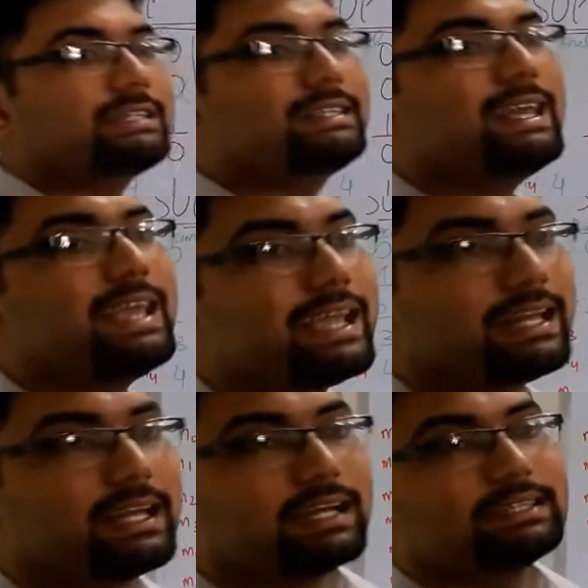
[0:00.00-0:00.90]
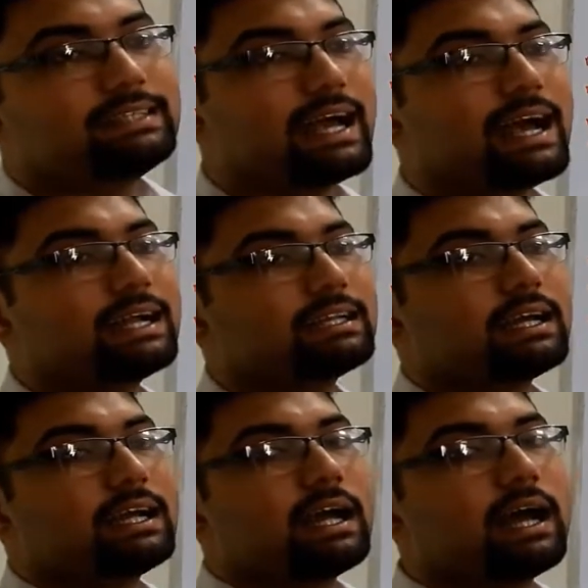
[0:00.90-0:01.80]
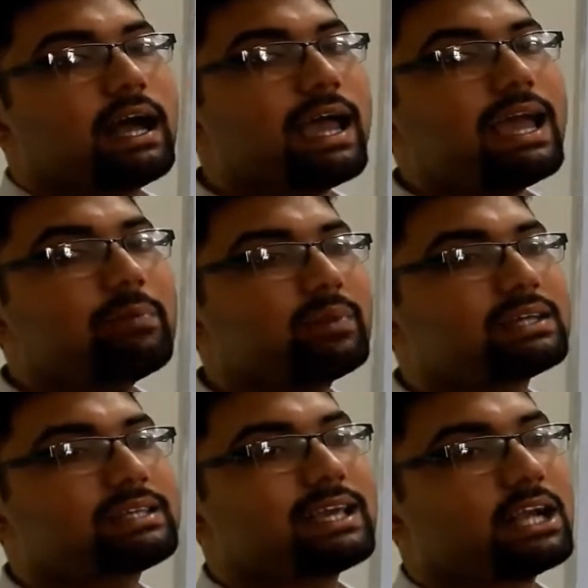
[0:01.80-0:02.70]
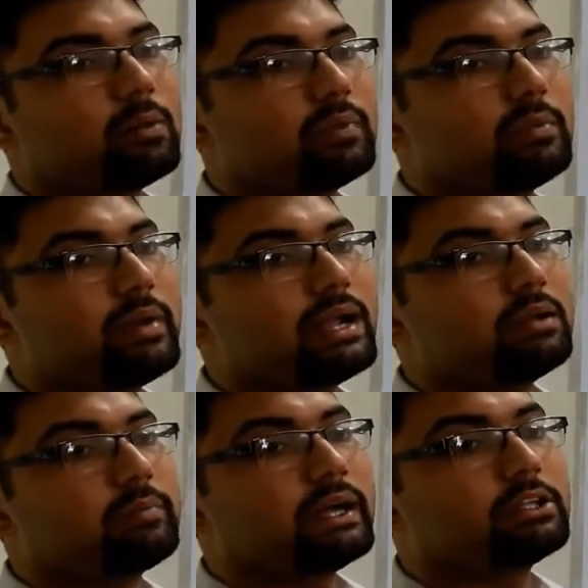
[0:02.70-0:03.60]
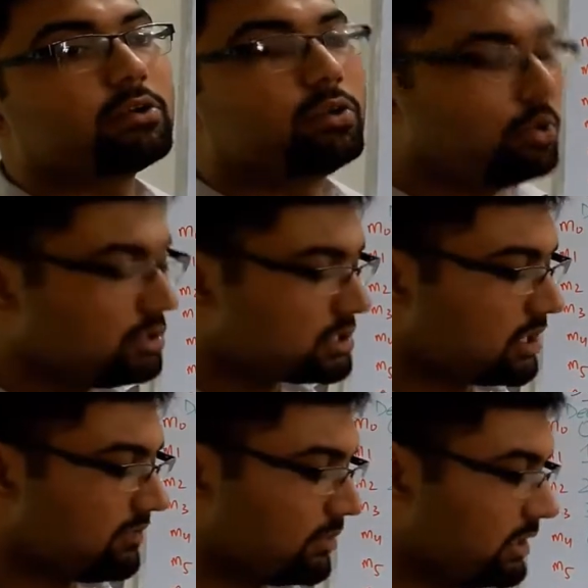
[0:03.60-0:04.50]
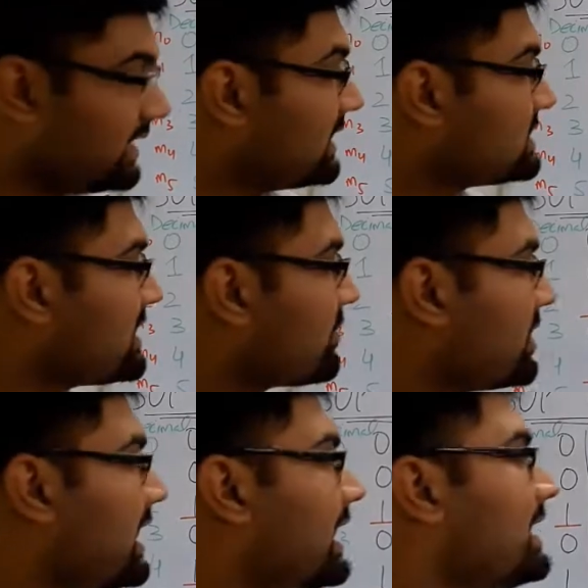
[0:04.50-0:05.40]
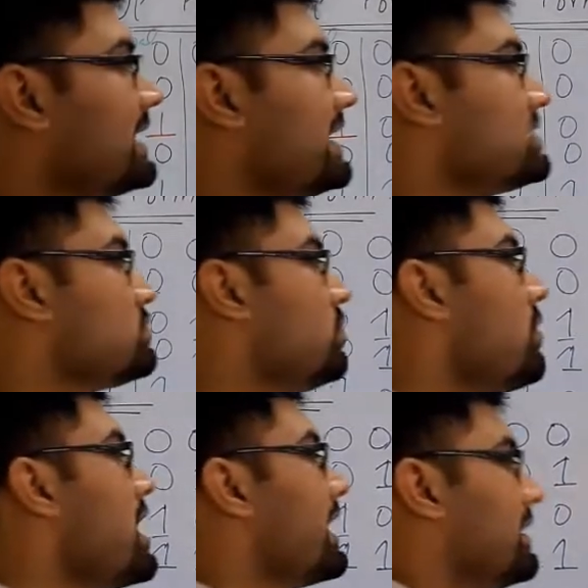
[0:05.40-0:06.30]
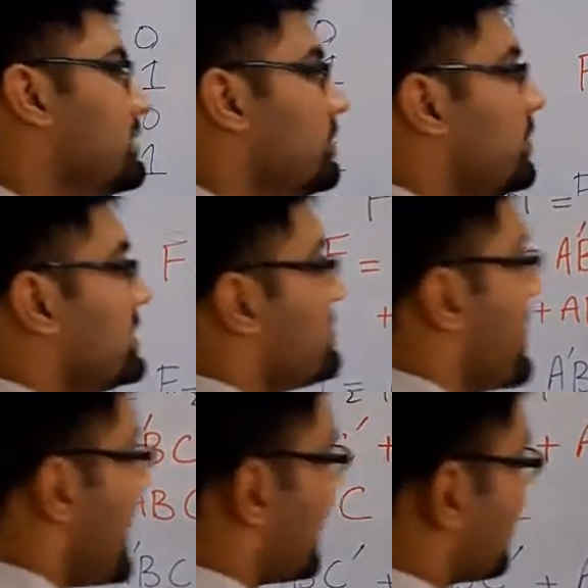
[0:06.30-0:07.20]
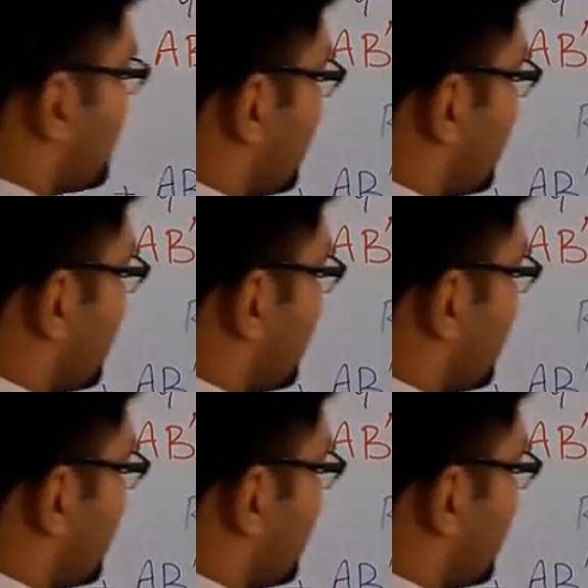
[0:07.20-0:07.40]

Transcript: seen that A plus A complement by the rules of Boolean algebra is 1 which makes